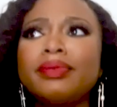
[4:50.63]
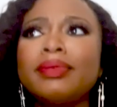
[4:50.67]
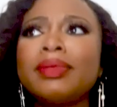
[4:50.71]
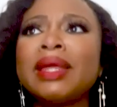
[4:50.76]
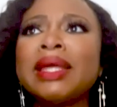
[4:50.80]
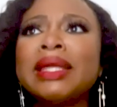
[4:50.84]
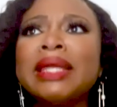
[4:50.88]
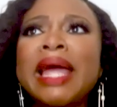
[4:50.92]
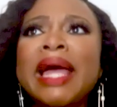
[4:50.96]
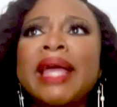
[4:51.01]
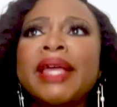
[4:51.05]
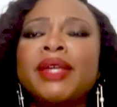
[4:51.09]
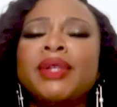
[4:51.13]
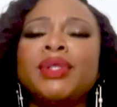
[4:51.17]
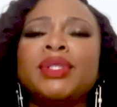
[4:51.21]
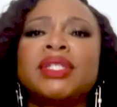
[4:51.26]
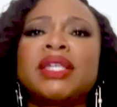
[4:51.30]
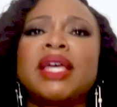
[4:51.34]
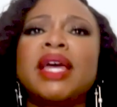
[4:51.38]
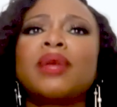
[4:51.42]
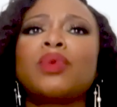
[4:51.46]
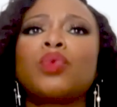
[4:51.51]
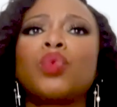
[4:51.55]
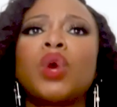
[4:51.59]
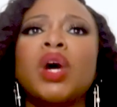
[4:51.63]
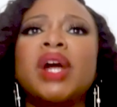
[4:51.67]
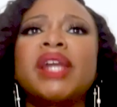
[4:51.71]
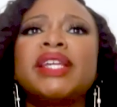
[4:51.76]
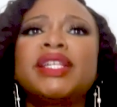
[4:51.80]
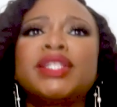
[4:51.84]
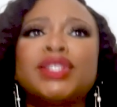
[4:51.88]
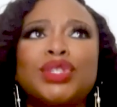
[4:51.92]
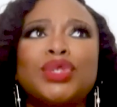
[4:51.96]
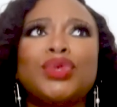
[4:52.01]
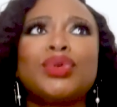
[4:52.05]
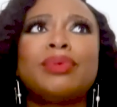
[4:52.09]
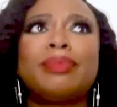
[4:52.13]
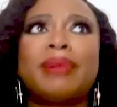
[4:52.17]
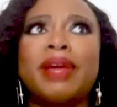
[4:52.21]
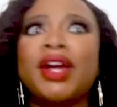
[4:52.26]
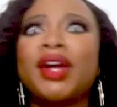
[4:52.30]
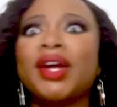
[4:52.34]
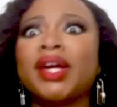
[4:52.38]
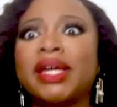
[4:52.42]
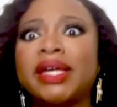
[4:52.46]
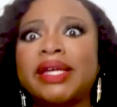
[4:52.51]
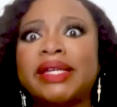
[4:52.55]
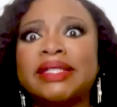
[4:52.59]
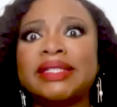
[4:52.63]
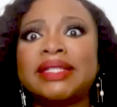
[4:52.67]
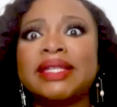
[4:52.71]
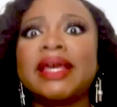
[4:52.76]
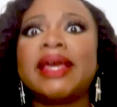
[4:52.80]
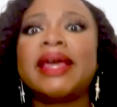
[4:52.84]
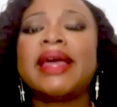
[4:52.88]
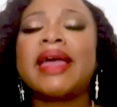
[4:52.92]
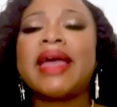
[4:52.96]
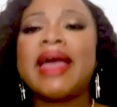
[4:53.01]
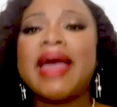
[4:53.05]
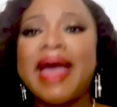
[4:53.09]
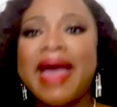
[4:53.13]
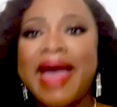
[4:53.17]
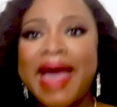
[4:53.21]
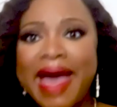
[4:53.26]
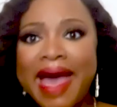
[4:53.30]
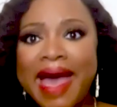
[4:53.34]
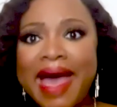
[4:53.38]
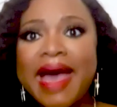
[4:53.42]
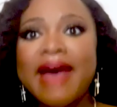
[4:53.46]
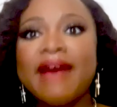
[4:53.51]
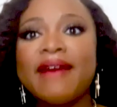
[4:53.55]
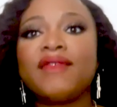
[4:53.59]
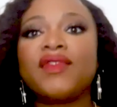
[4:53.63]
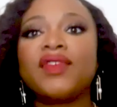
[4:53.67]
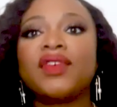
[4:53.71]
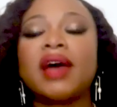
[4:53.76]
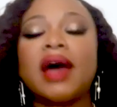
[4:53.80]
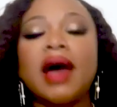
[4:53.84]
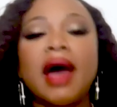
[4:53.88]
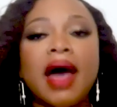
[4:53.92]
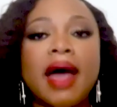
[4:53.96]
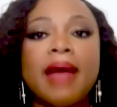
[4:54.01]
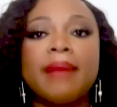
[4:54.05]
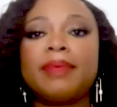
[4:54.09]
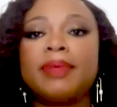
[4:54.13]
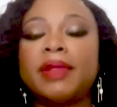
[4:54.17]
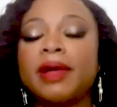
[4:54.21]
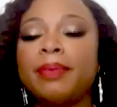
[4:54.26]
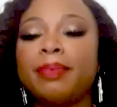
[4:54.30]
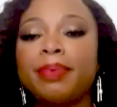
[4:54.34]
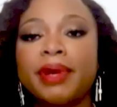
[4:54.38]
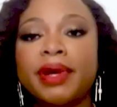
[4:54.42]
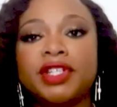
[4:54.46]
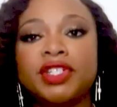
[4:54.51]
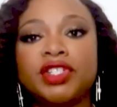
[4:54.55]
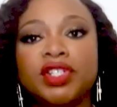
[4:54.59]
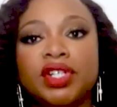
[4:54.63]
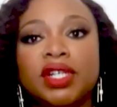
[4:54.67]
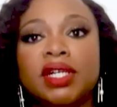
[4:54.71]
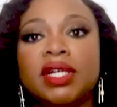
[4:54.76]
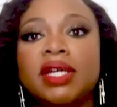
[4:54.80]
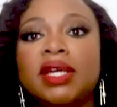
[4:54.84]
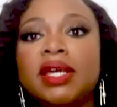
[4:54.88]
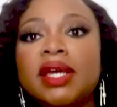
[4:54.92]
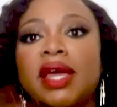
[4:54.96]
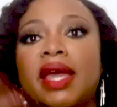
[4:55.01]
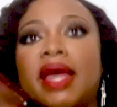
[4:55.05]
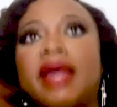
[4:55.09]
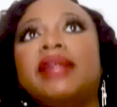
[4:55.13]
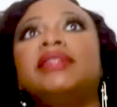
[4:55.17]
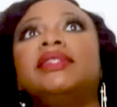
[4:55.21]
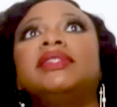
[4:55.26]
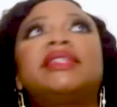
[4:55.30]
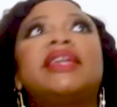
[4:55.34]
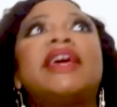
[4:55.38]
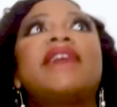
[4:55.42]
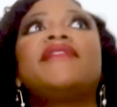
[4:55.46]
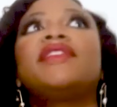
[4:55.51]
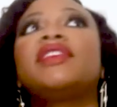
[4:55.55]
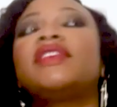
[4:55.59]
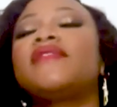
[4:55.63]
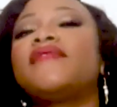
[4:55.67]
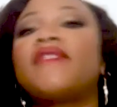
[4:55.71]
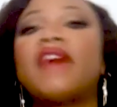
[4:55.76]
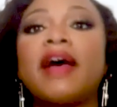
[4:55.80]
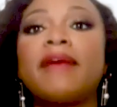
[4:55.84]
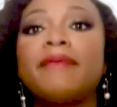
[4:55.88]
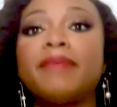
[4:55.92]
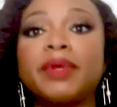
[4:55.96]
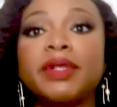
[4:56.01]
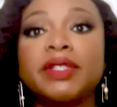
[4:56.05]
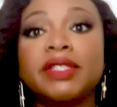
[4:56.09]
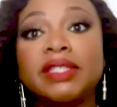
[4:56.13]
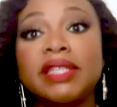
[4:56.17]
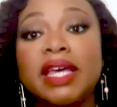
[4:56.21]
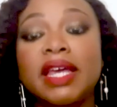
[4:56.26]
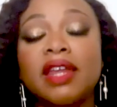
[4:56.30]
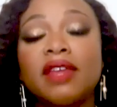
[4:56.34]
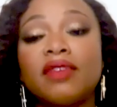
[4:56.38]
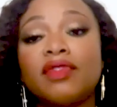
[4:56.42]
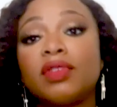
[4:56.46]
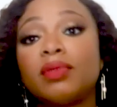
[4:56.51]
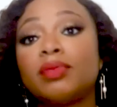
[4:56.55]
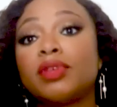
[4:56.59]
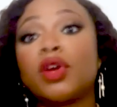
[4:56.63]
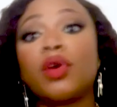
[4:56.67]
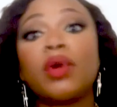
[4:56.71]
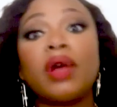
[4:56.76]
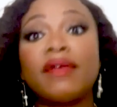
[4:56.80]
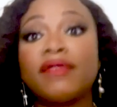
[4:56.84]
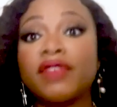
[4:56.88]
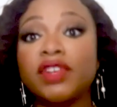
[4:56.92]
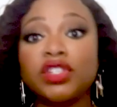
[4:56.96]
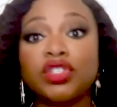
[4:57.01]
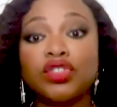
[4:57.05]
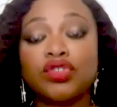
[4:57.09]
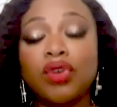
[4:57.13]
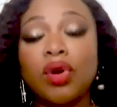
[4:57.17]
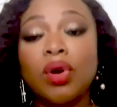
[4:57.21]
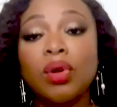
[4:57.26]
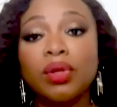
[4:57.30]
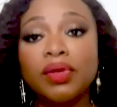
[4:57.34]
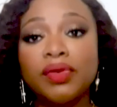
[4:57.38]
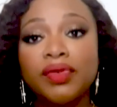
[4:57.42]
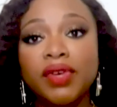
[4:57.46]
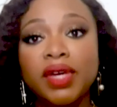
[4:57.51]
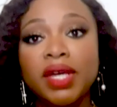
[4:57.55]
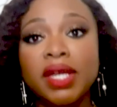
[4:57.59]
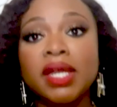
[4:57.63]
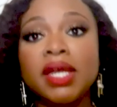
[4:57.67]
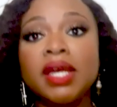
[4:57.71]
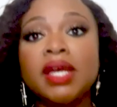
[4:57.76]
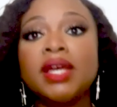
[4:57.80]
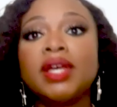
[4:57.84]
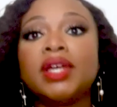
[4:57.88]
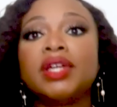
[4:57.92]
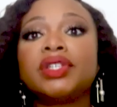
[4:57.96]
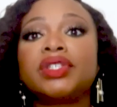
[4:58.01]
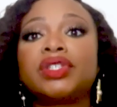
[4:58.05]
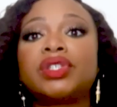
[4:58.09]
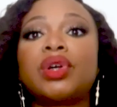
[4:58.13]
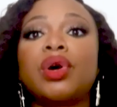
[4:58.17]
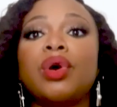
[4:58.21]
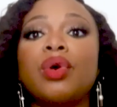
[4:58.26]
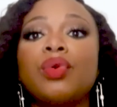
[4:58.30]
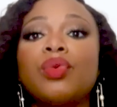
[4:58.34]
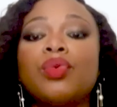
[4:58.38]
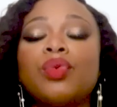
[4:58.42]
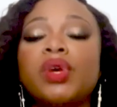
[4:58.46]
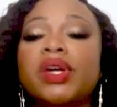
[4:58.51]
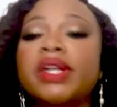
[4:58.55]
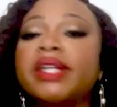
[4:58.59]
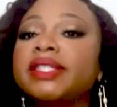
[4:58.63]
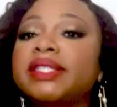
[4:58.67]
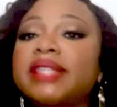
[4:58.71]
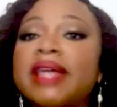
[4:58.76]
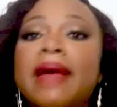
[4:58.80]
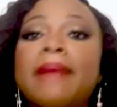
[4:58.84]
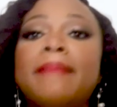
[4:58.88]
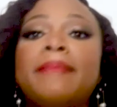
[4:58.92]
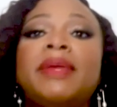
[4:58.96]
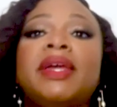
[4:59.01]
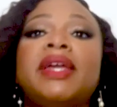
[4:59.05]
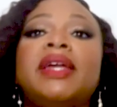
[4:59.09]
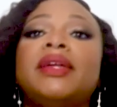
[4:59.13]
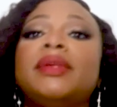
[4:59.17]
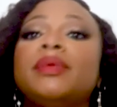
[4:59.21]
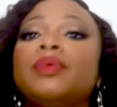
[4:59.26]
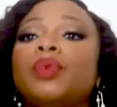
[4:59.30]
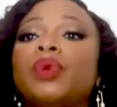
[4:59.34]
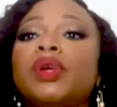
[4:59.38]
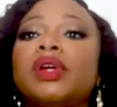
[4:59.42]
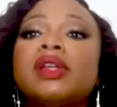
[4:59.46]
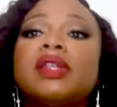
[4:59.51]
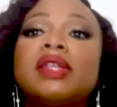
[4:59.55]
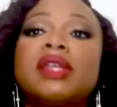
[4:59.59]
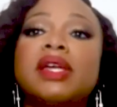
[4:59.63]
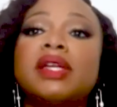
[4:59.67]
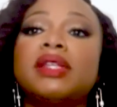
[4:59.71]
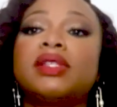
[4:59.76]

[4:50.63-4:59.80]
Like you said, one in two Americans have high blood pressure, and 75% of them don't have control of it. So, what does that mean? We need